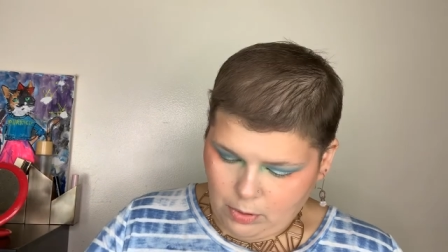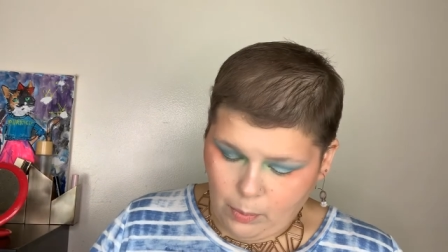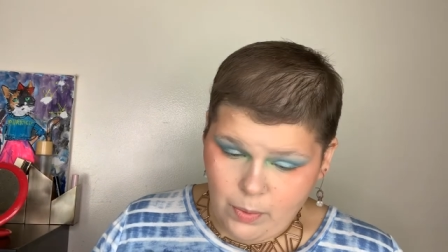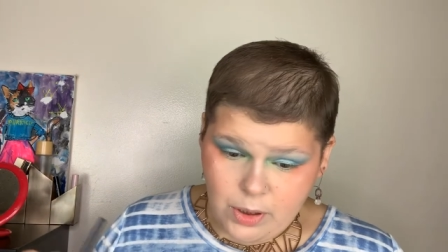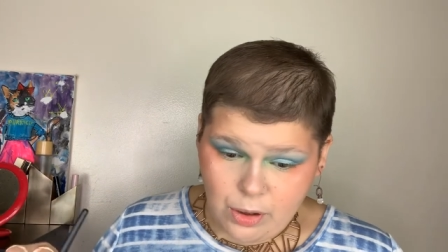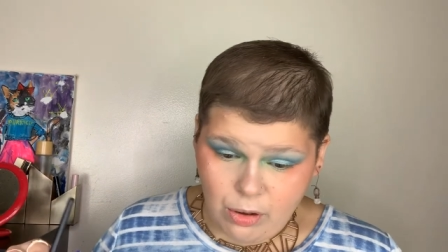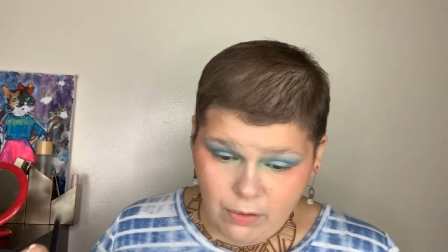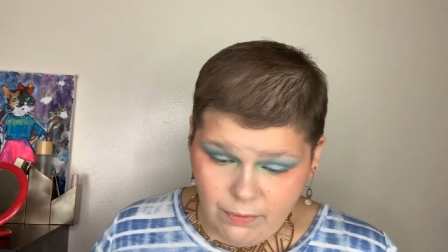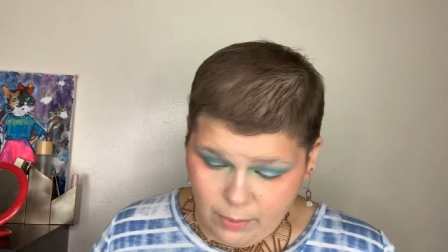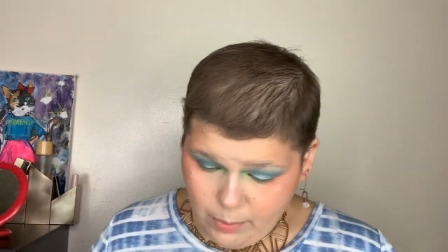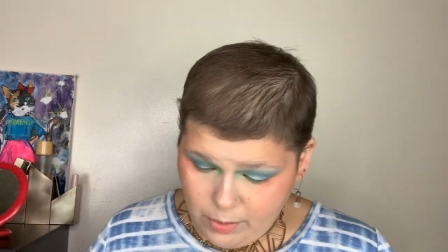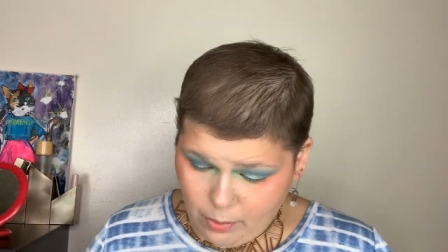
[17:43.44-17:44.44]
I wasn't sure if
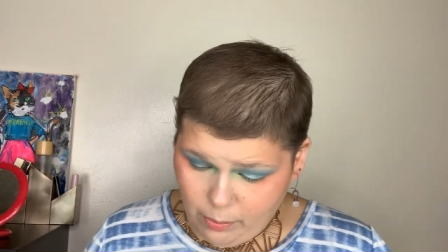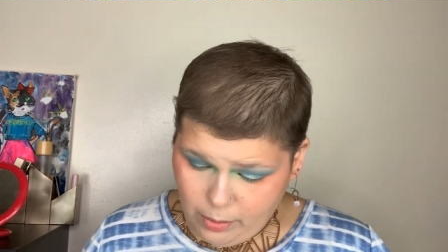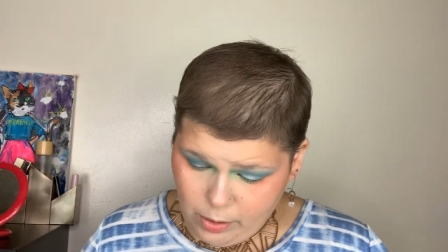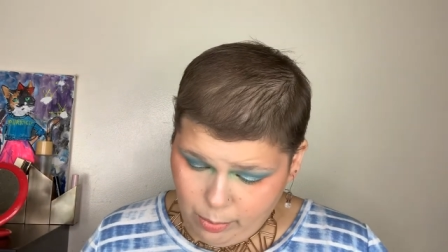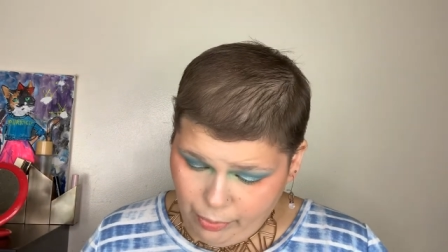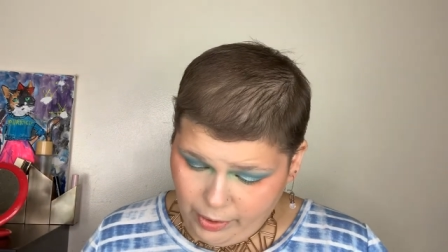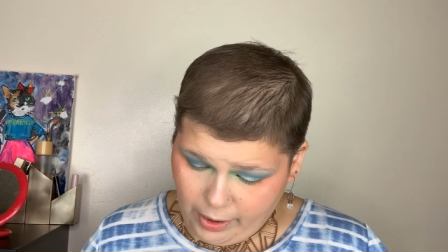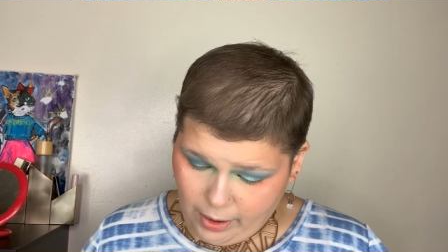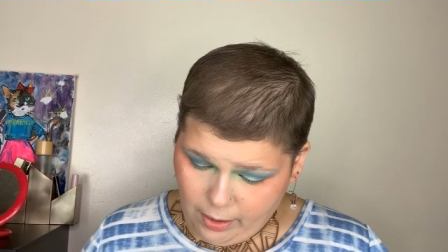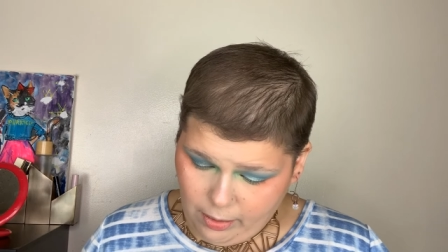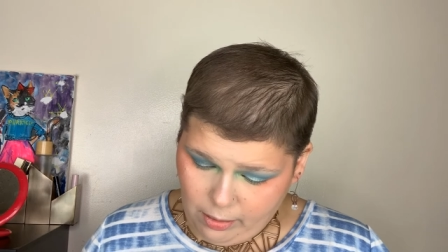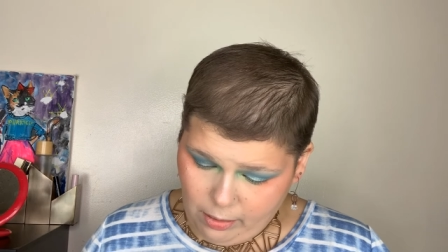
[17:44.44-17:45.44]
I was going to bring
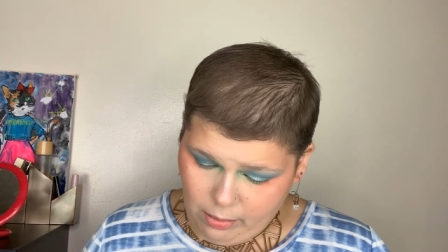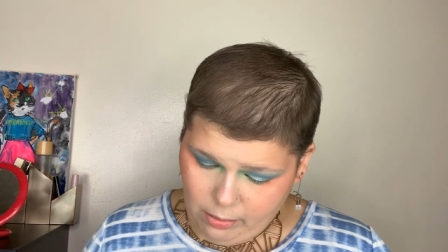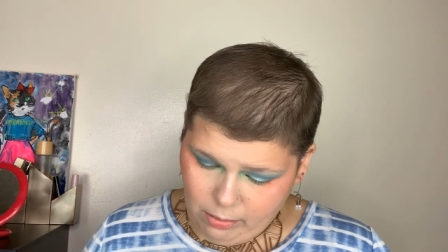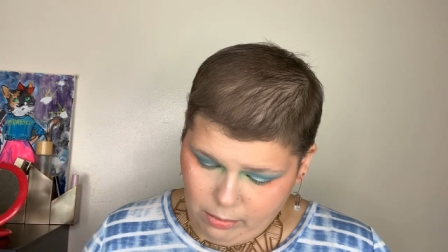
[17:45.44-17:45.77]
in